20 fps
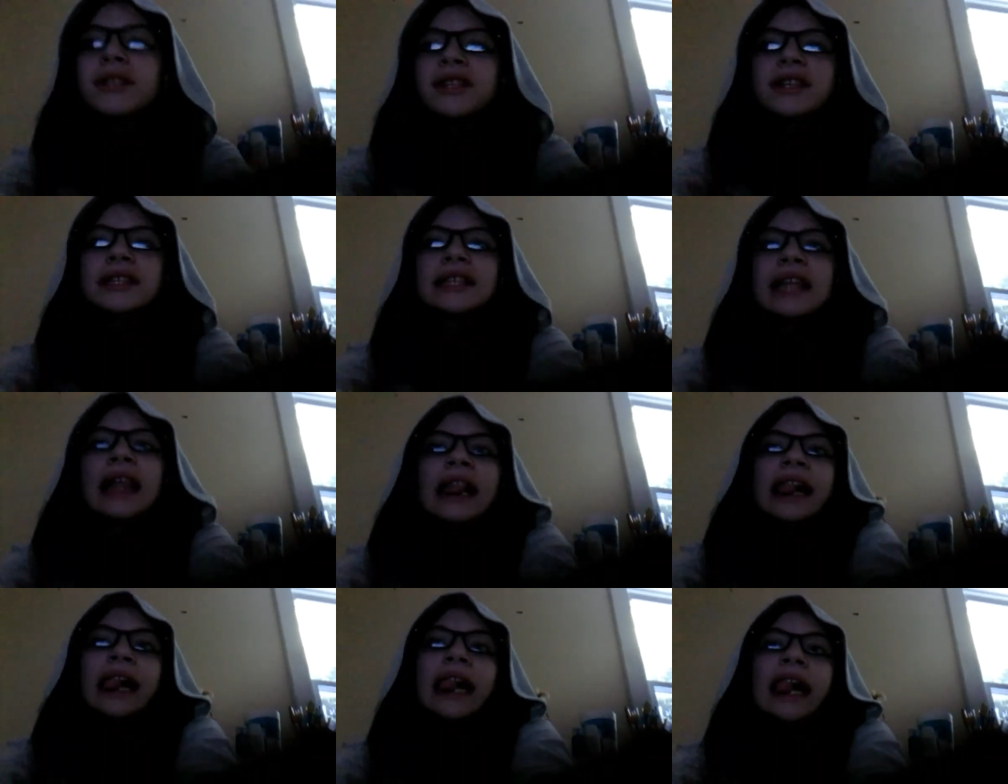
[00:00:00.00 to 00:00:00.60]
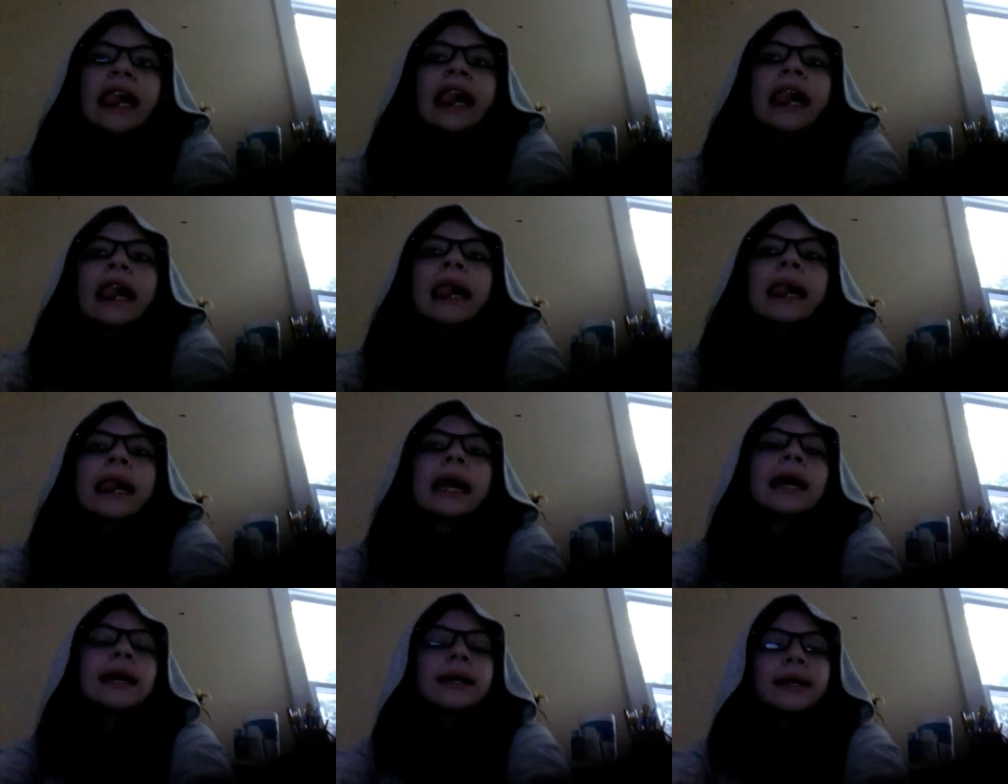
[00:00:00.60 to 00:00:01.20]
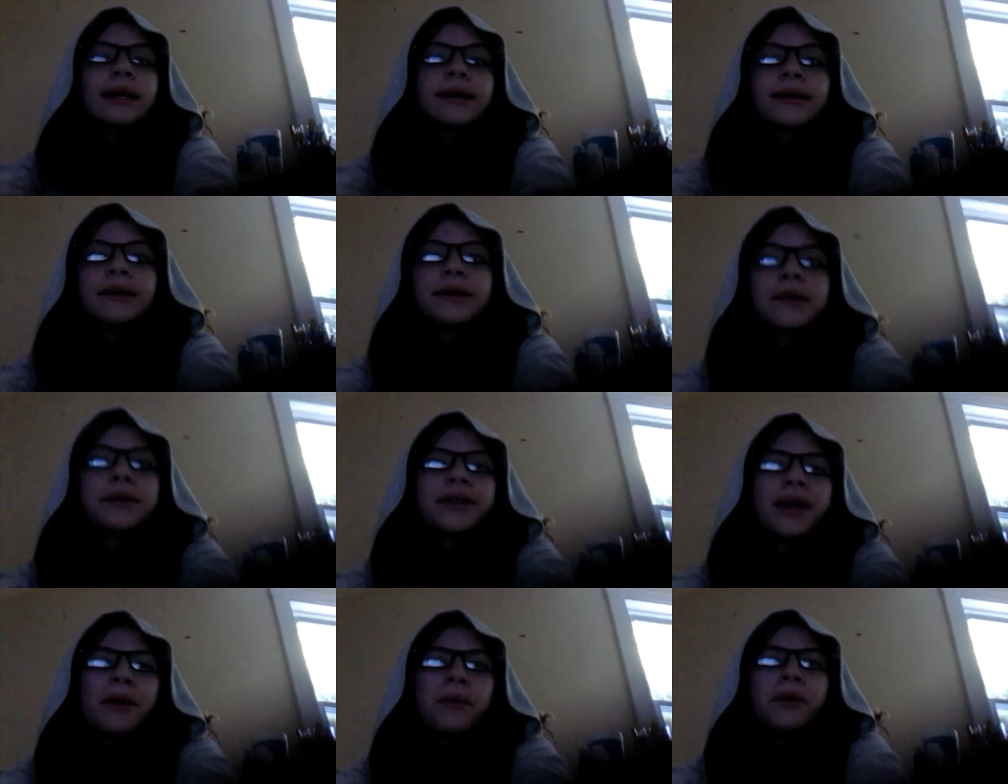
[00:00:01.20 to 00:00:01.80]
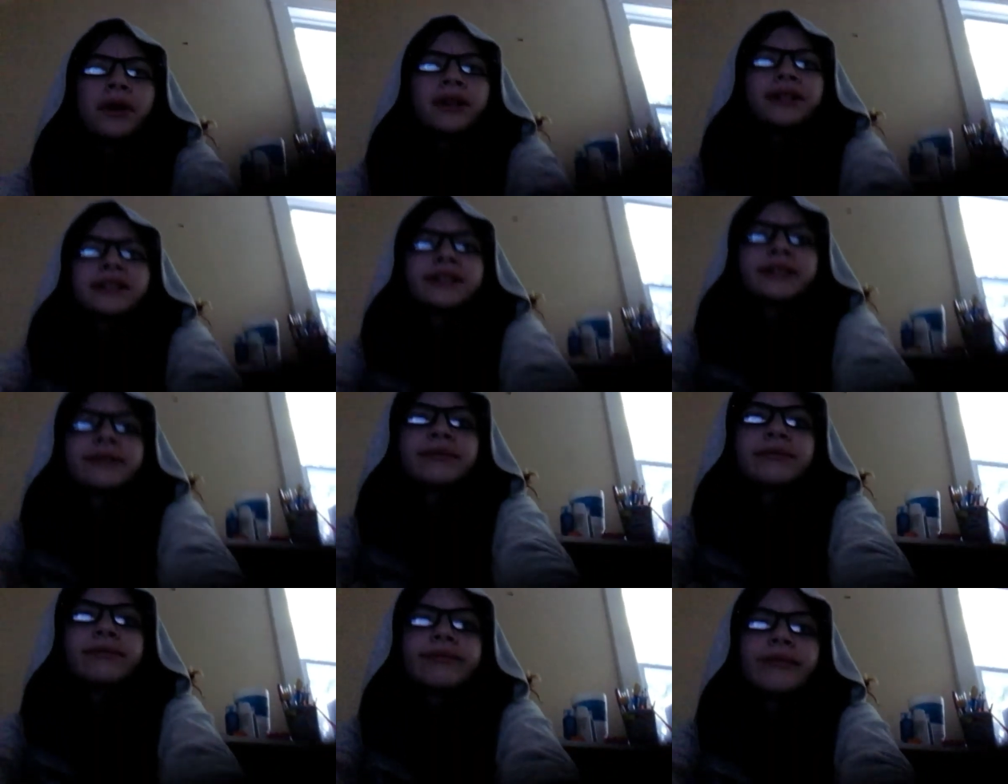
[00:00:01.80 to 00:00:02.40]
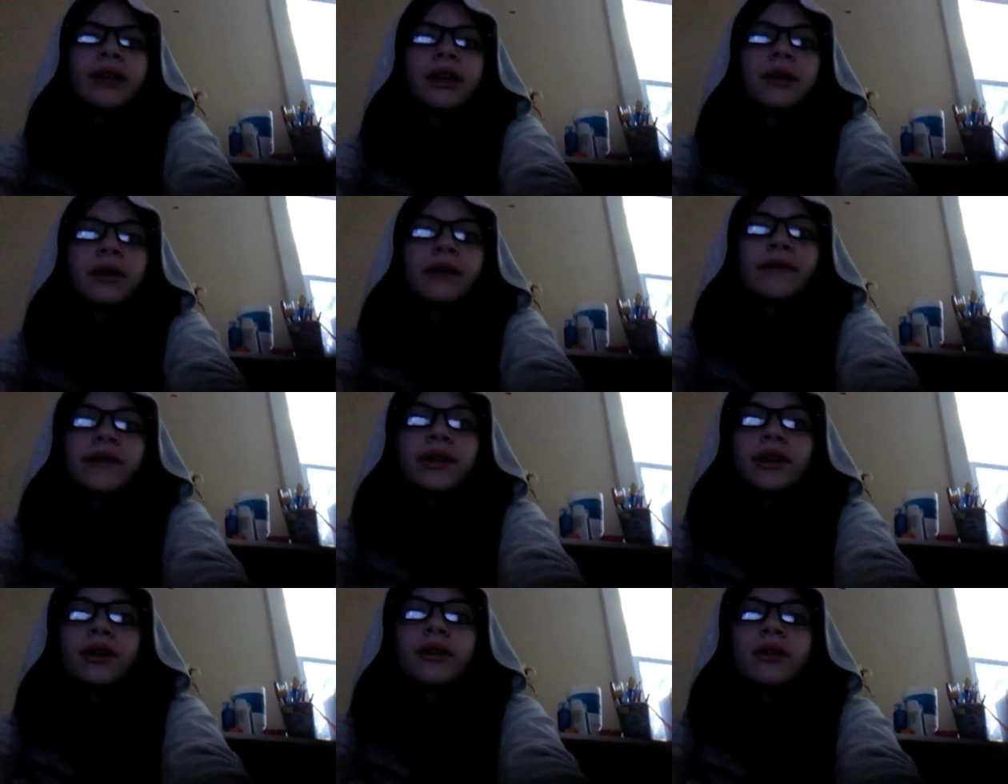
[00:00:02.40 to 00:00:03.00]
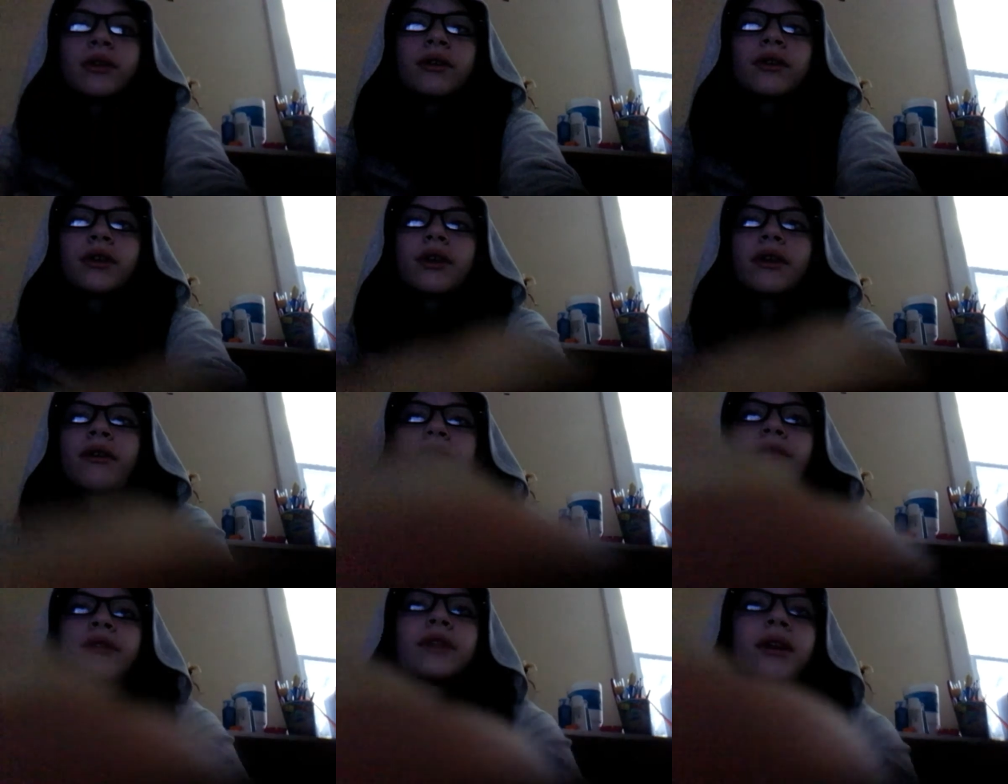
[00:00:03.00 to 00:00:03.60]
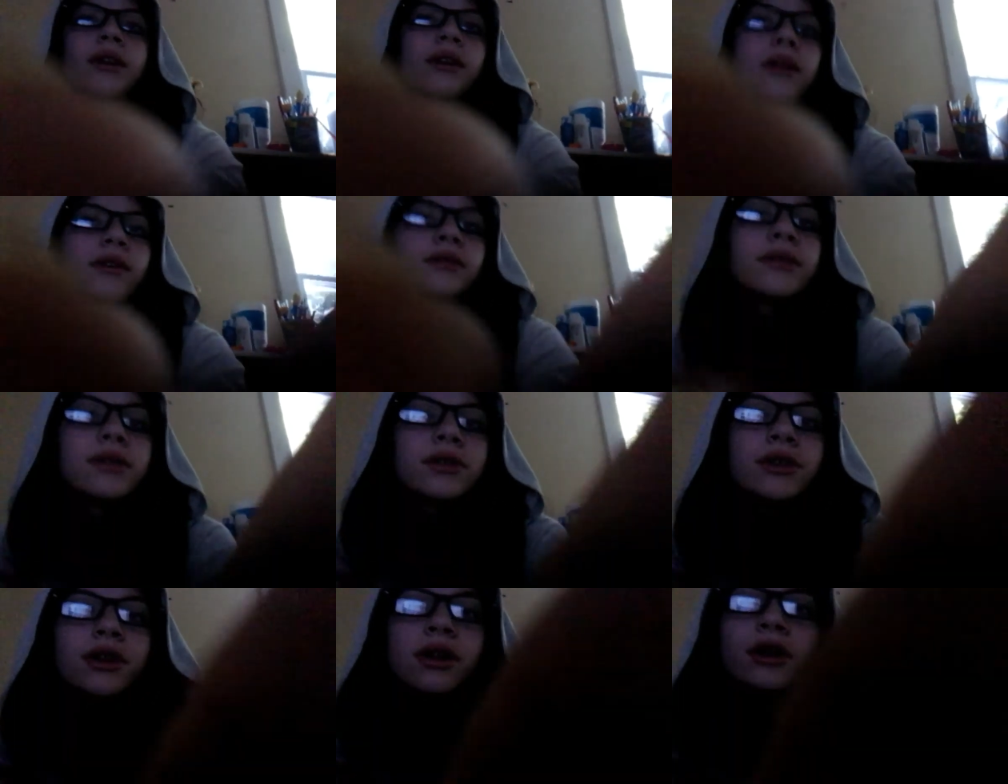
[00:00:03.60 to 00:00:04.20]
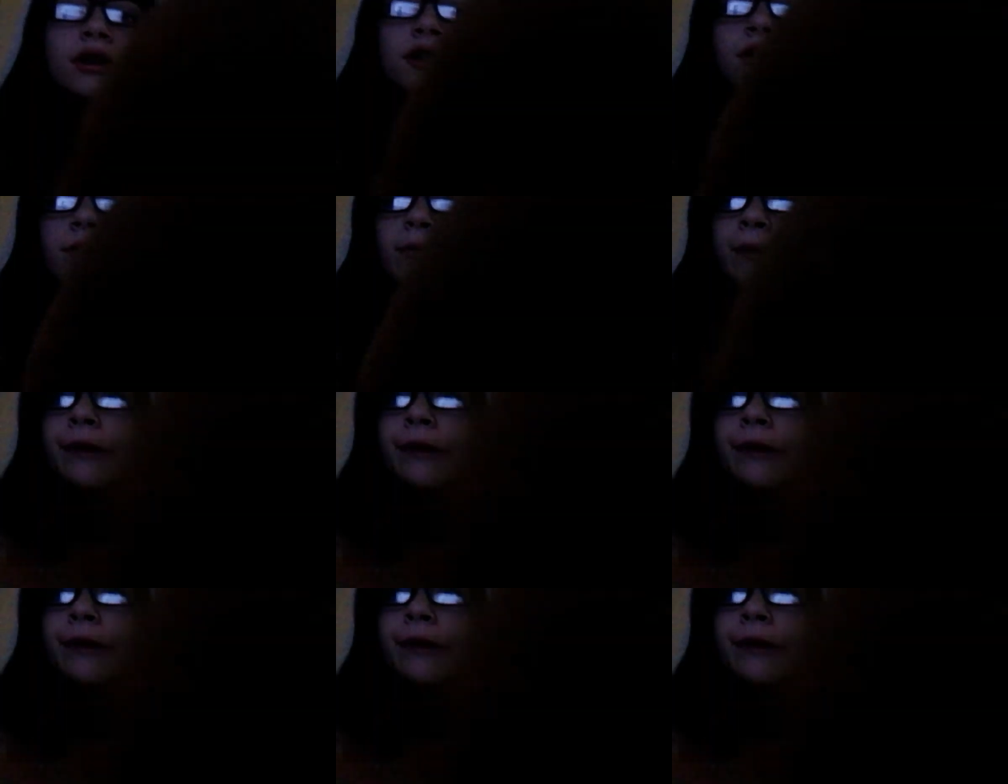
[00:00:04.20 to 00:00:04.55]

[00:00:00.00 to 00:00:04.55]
was this? I don't know what that was. I don't even know. Oh no, Sorry, goes to church.